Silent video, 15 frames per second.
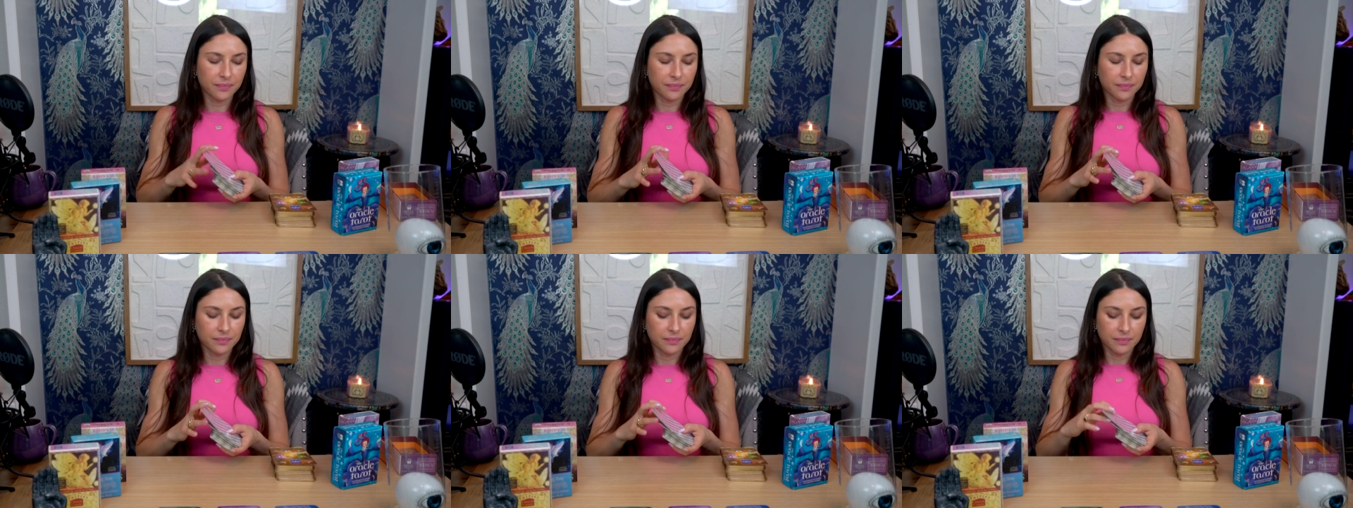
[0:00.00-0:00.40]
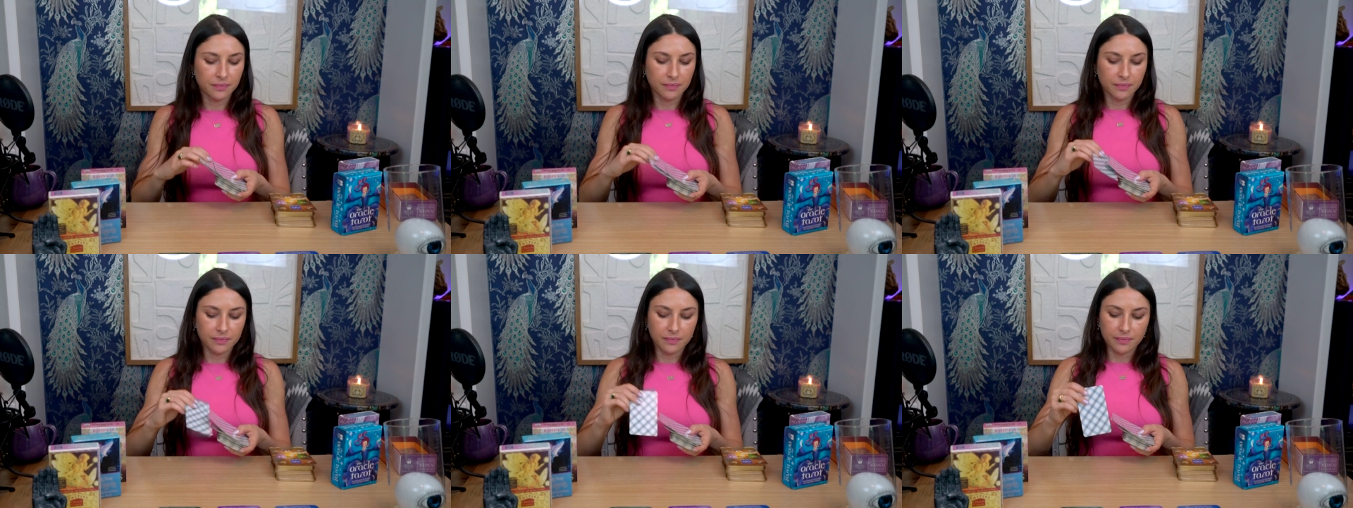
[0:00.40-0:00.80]

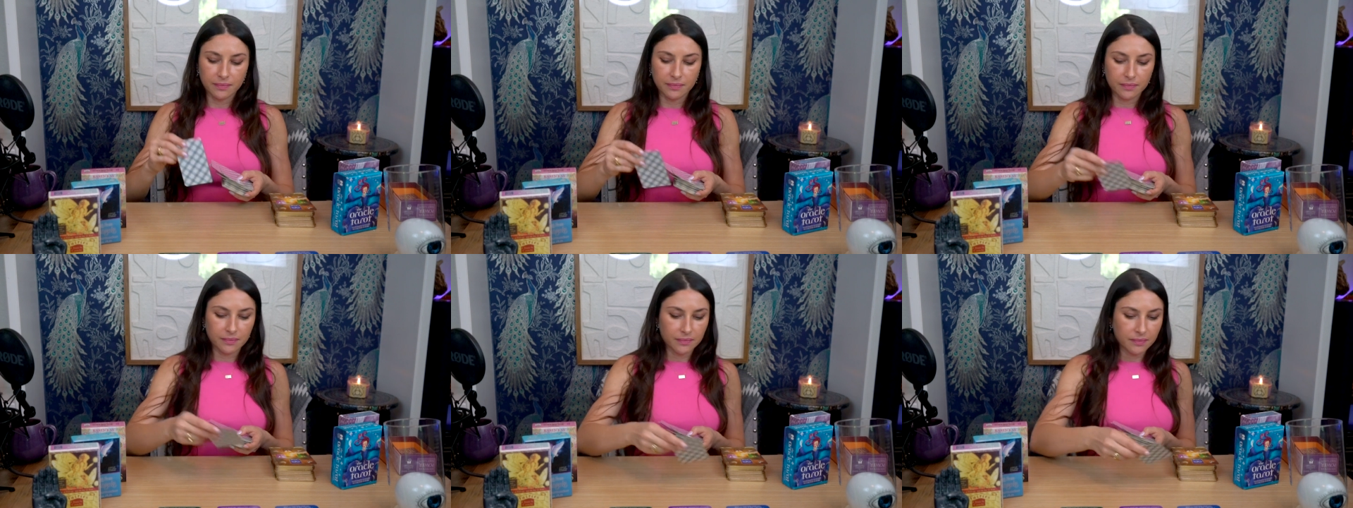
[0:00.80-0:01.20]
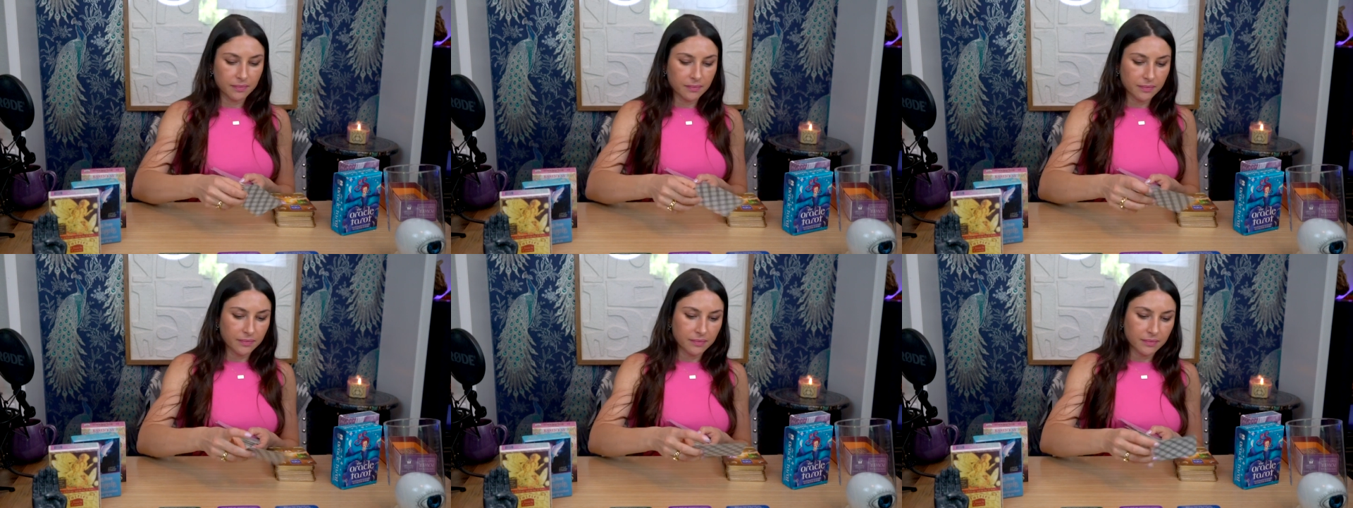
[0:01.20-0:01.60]

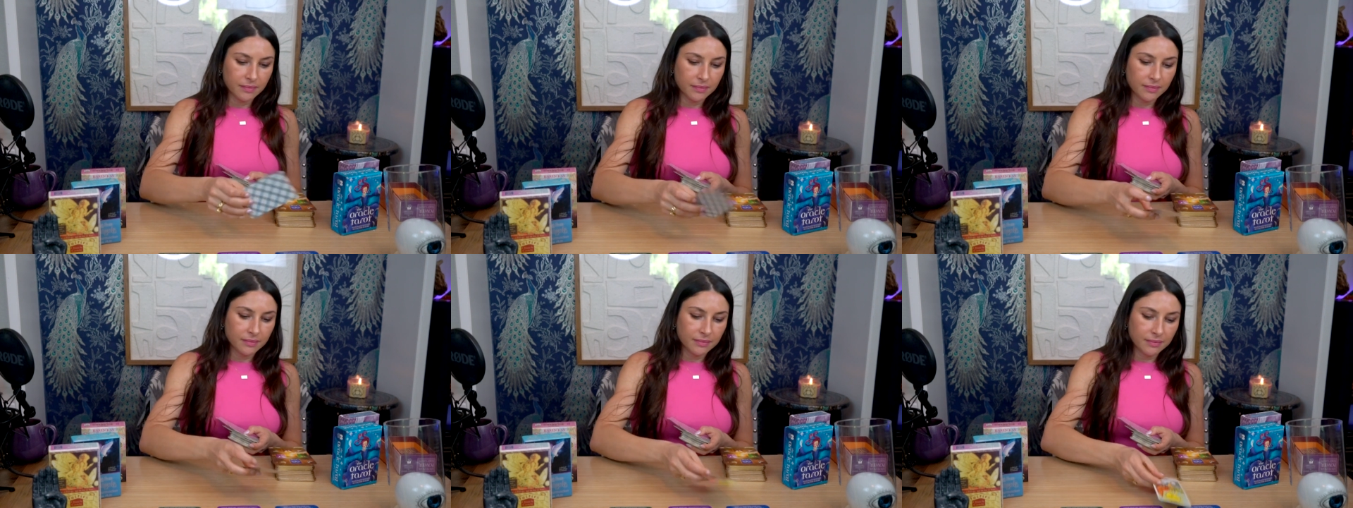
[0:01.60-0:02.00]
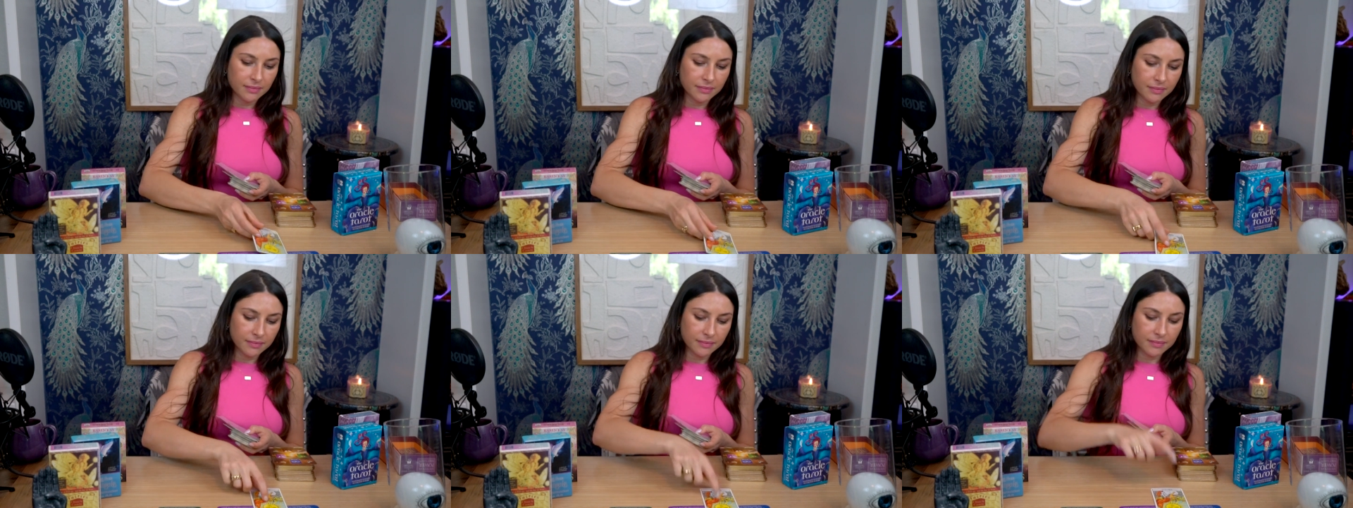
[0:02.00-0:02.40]

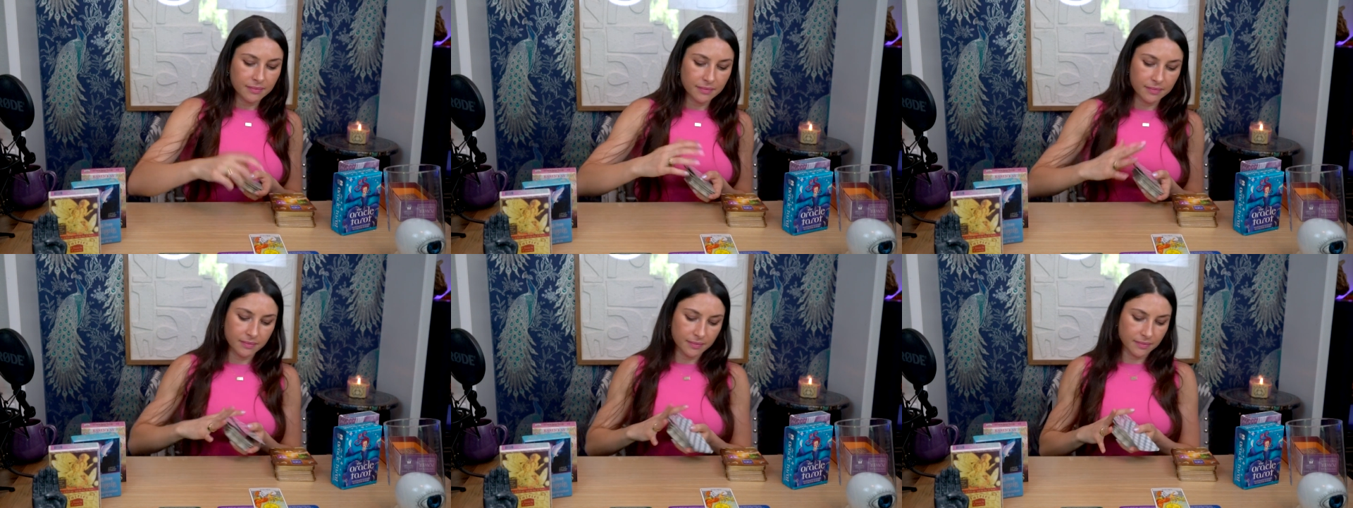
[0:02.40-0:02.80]
(no one is talking)